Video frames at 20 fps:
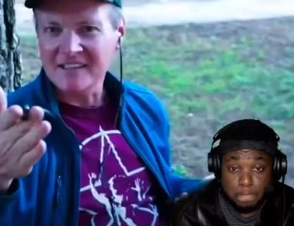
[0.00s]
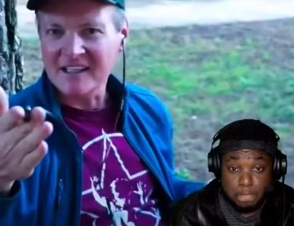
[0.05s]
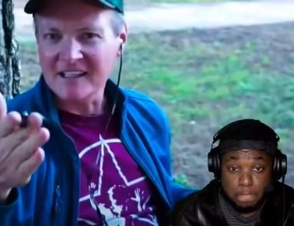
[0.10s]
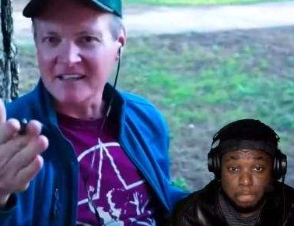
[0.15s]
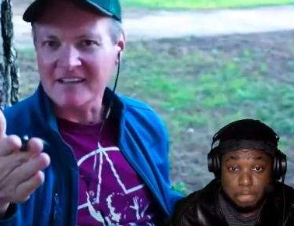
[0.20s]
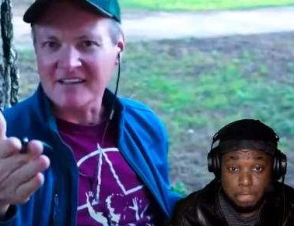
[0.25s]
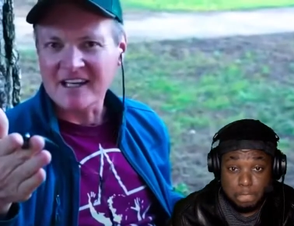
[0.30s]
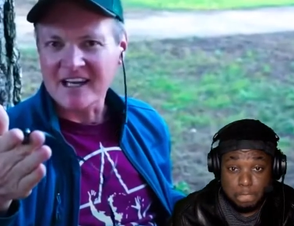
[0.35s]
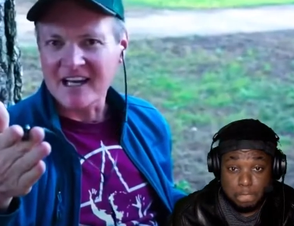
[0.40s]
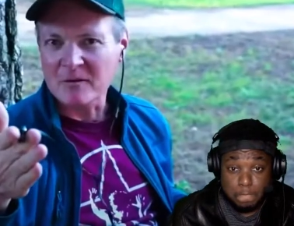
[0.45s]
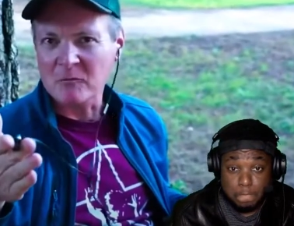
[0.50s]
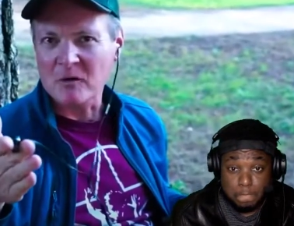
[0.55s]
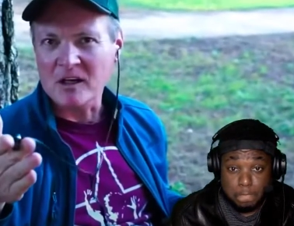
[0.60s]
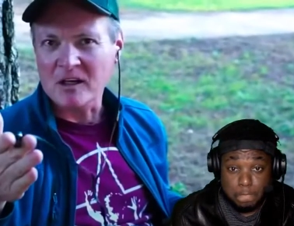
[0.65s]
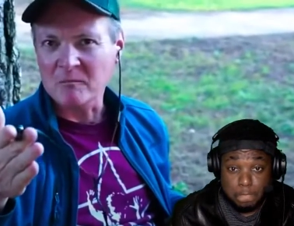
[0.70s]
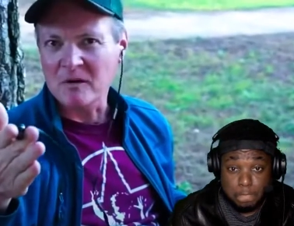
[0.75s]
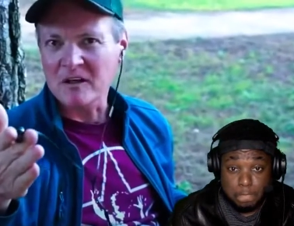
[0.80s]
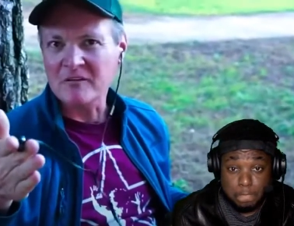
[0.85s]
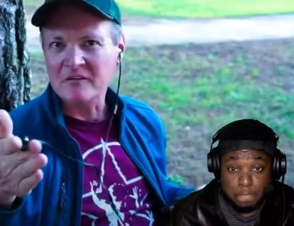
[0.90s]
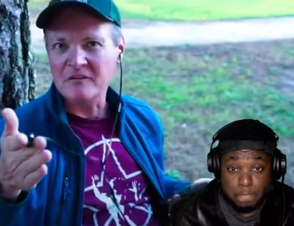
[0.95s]
Speaker 1: take the camera
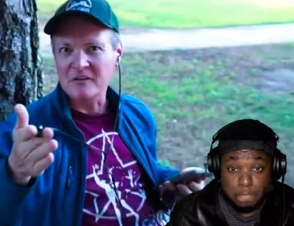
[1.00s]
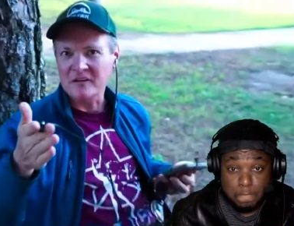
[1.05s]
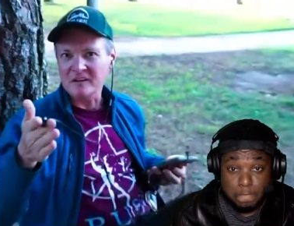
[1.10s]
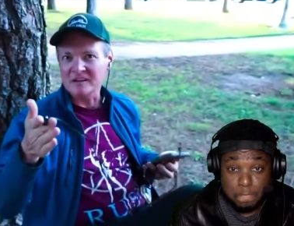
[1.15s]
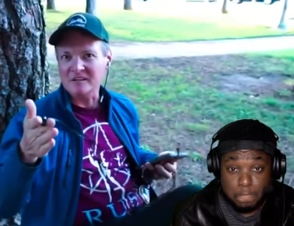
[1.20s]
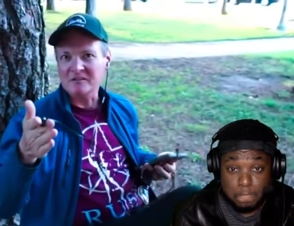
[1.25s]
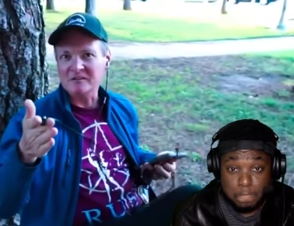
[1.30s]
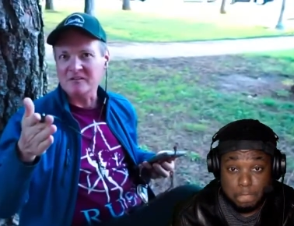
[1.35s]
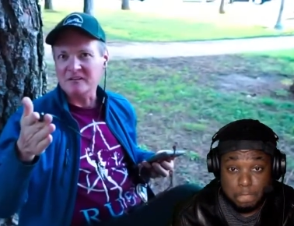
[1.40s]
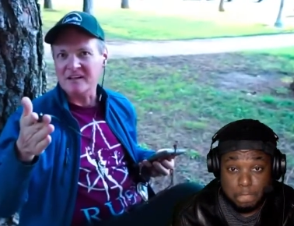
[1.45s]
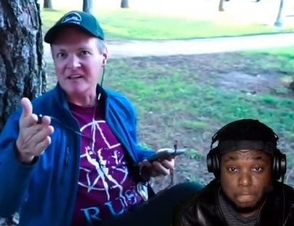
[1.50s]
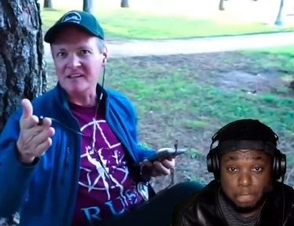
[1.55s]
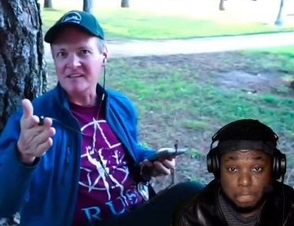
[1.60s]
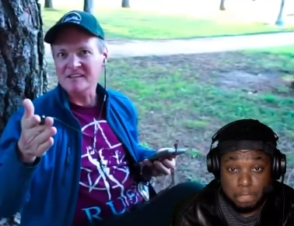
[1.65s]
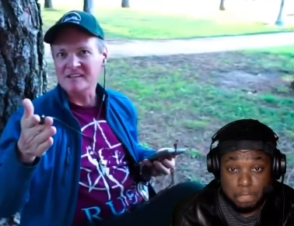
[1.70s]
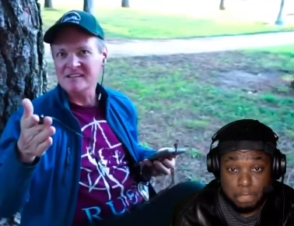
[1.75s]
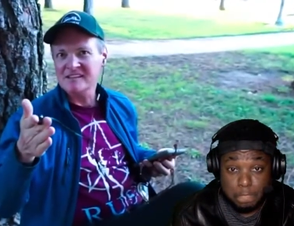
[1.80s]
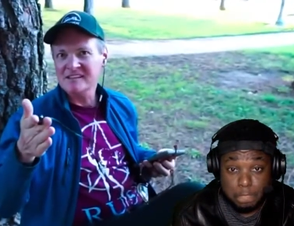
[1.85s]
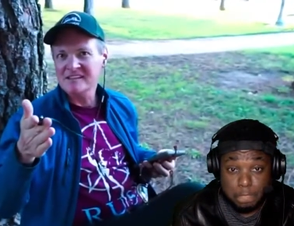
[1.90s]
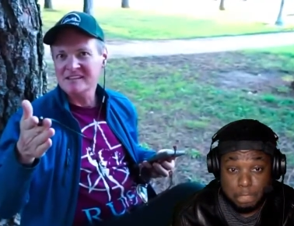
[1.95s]
out of my
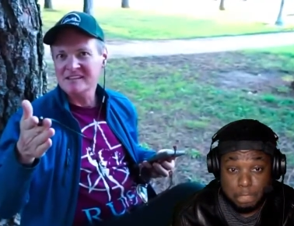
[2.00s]
face.